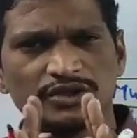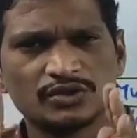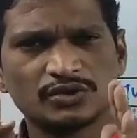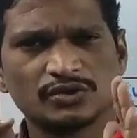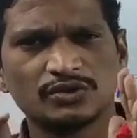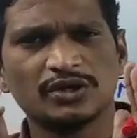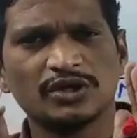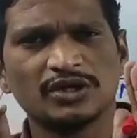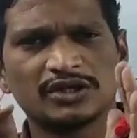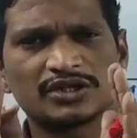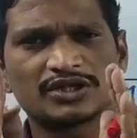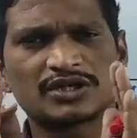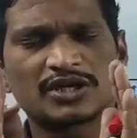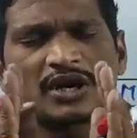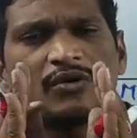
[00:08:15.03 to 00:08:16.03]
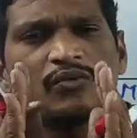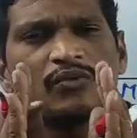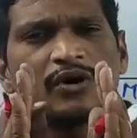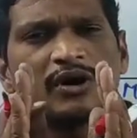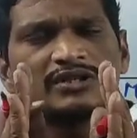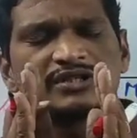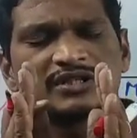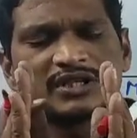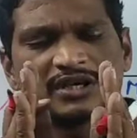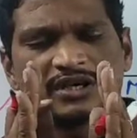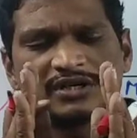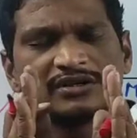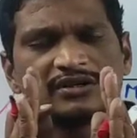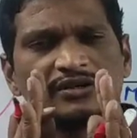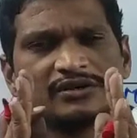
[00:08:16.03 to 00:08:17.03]
So the straw walls
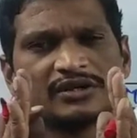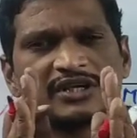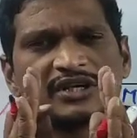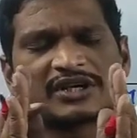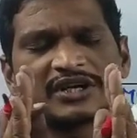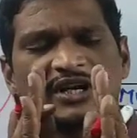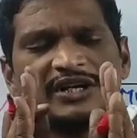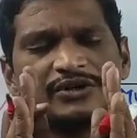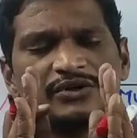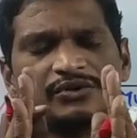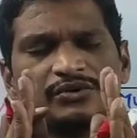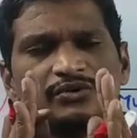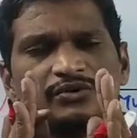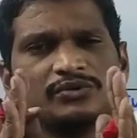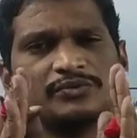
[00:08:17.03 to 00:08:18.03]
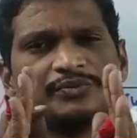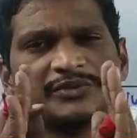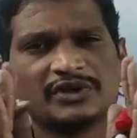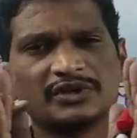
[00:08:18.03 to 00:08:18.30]
are try to